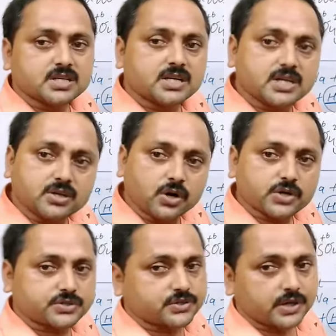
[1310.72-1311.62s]

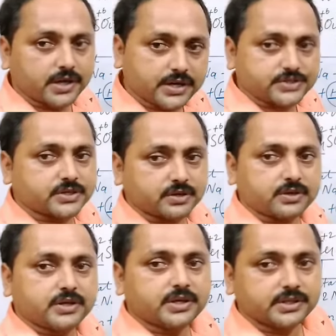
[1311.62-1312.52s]
redox reaction.
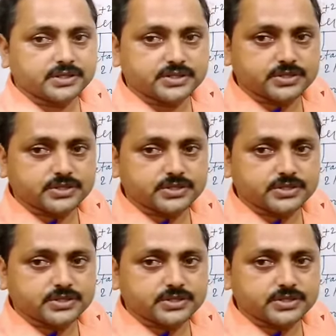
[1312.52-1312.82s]
This is